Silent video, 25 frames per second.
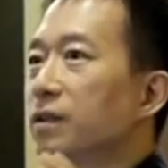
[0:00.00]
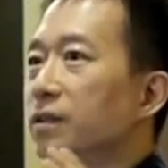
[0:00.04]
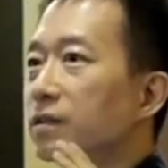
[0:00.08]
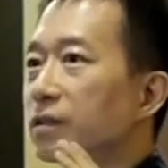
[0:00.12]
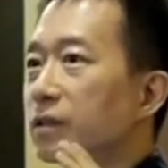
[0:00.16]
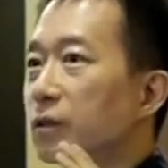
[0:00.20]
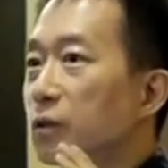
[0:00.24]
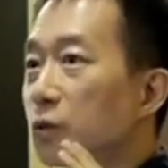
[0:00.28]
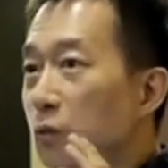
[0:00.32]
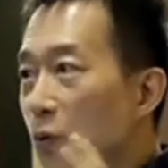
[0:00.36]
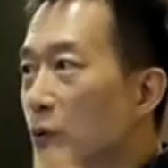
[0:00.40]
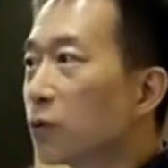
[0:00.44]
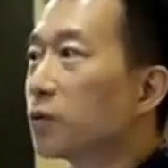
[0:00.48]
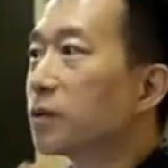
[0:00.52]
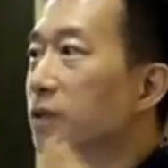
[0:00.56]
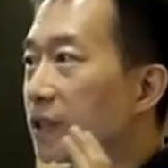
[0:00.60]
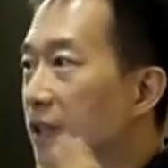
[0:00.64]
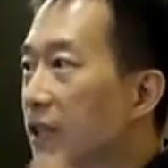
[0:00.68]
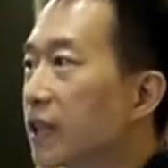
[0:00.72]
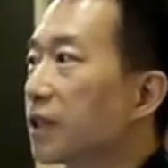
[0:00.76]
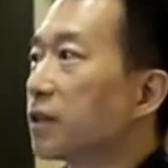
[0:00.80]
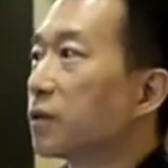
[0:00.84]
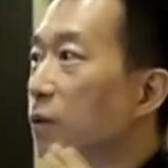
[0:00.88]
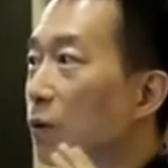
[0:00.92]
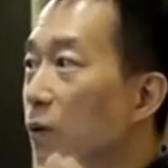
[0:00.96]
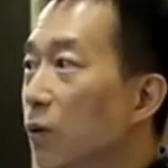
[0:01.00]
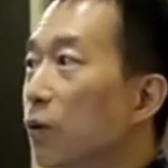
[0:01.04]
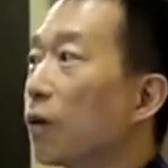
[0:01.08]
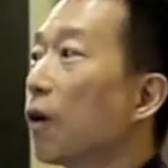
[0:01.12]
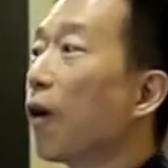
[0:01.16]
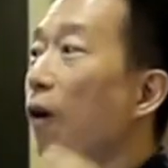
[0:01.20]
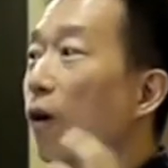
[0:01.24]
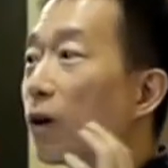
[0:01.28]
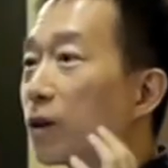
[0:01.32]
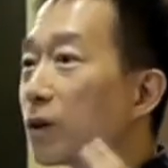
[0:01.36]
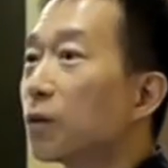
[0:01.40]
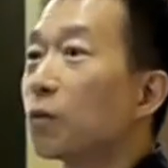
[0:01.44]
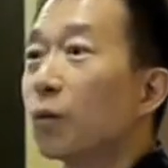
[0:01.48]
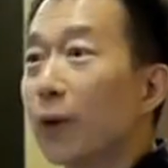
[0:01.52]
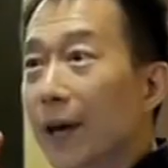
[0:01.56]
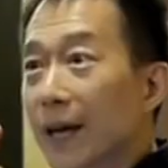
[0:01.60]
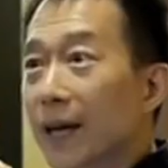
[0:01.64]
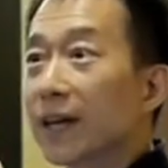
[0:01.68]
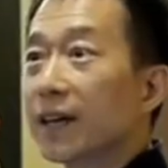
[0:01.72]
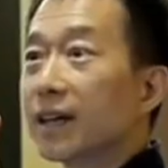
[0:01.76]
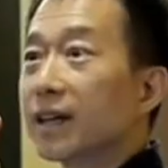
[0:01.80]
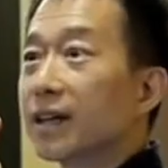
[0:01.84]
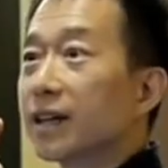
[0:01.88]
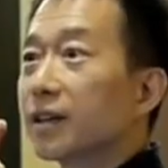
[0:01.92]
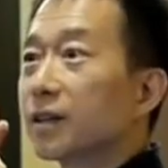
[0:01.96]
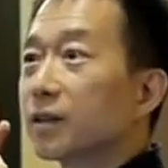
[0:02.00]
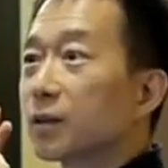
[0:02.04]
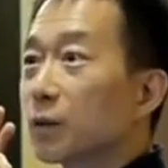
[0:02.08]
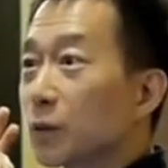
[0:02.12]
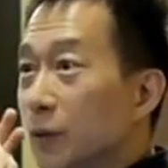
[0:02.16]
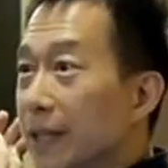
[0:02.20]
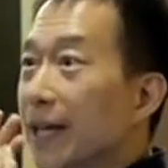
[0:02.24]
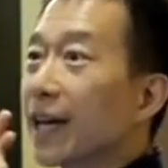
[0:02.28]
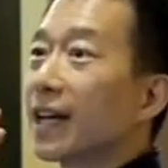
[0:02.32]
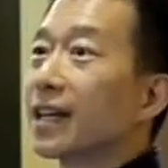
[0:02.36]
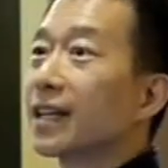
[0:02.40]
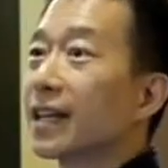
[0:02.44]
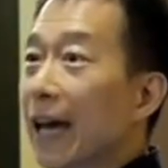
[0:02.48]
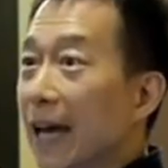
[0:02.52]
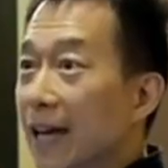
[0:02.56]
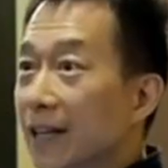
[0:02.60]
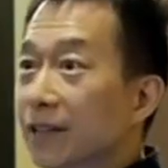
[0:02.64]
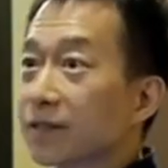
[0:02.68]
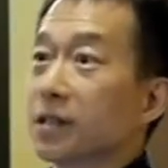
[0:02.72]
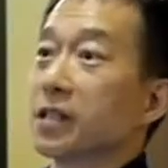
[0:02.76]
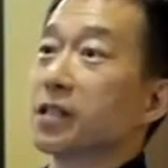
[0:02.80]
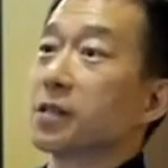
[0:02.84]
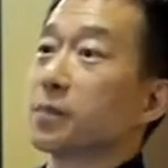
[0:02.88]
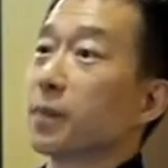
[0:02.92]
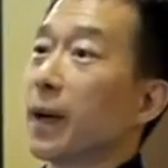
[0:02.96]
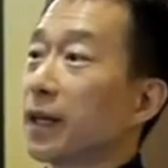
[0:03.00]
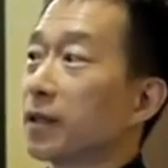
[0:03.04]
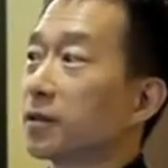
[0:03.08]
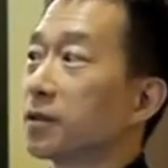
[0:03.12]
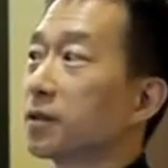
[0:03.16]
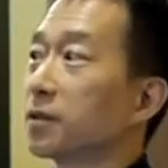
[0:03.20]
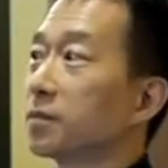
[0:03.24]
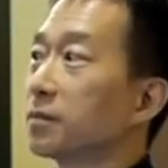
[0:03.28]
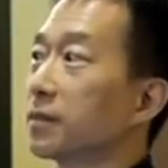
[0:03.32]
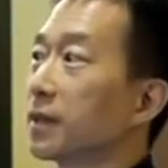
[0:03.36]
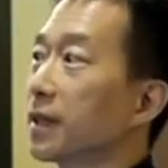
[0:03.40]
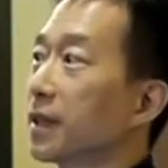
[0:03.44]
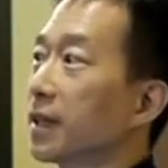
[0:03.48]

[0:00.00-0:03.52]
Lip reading: you don't need to go all the way to the other end of the spectrum.